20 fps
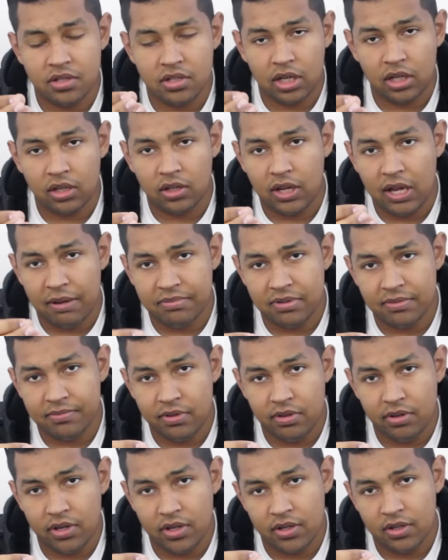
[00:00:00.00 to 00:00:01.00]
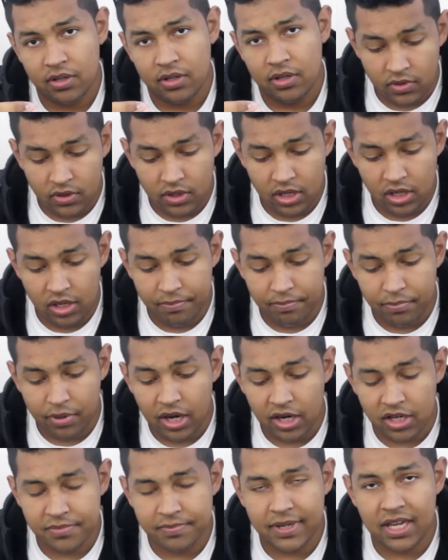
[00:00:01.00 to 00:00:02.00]
style hop-up unit. The
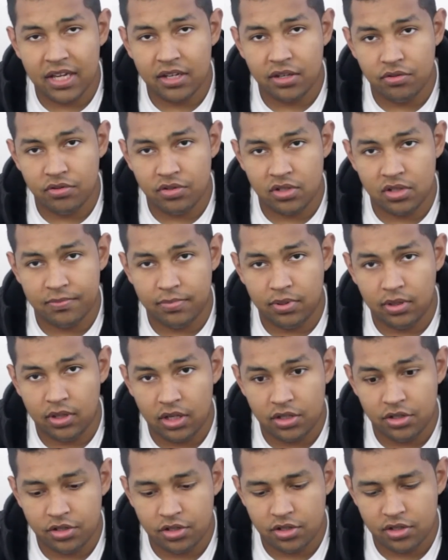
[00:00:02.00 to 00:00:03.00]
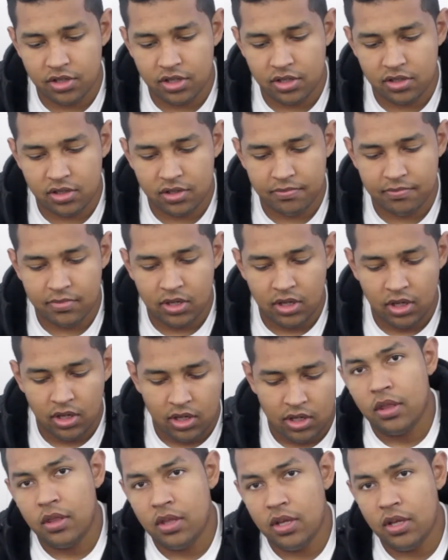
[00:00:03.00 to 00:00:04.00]
box mag uses a plunger system.
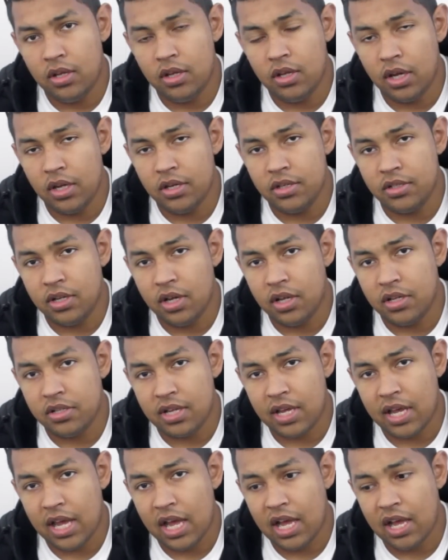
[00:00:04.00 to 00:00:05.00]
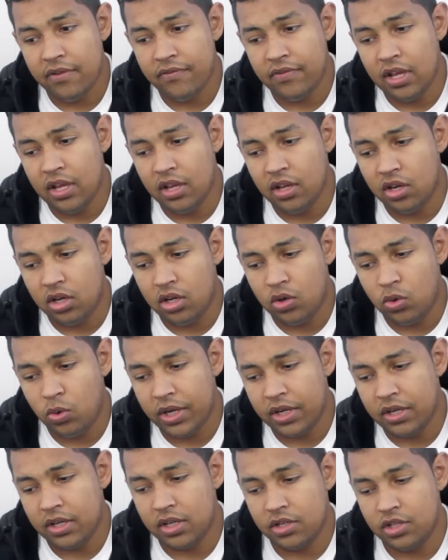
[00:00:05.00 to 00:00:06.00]
The gun does have a
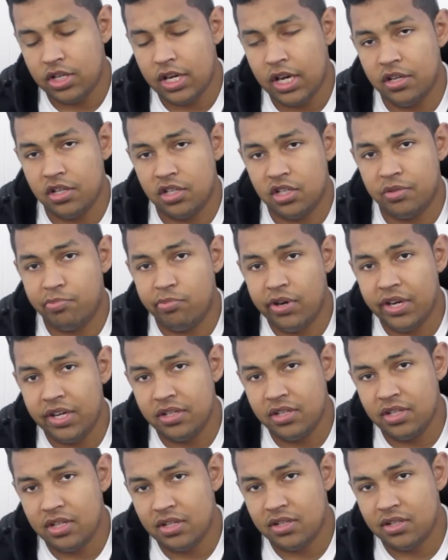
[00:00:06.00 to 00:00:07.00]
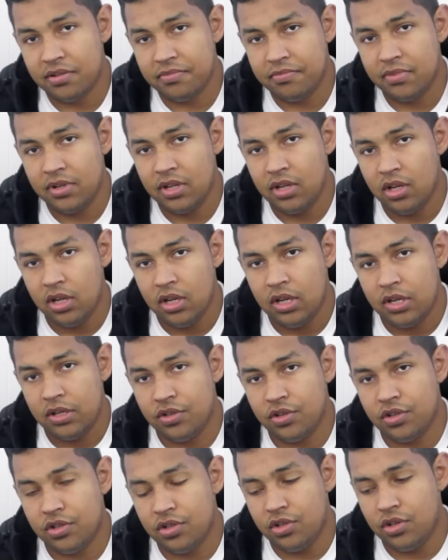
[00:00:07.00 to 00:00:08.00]
quick change spring system.
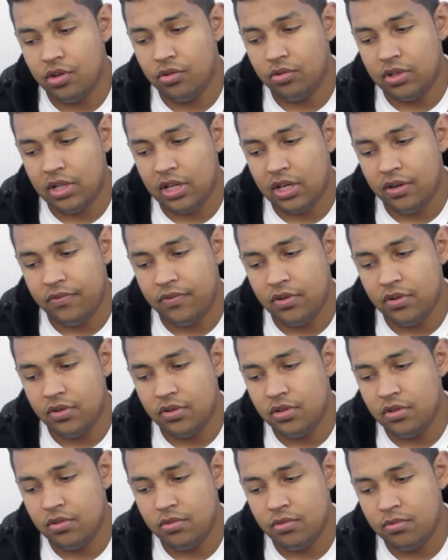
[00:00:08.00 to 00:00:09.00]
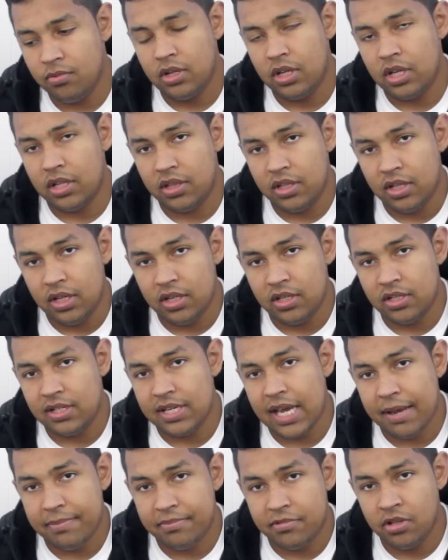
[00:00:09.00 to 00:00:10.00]
Just note that if you do get the
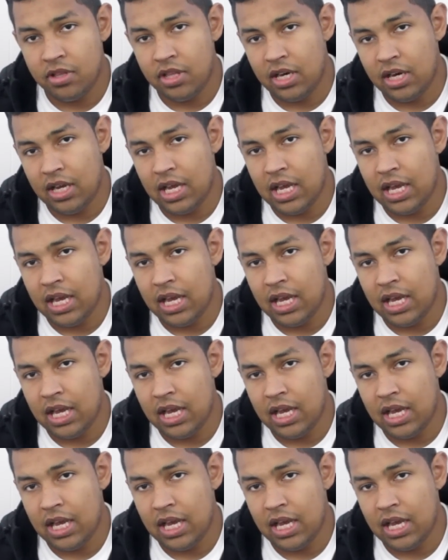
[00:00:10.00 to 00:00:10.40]
adapter that I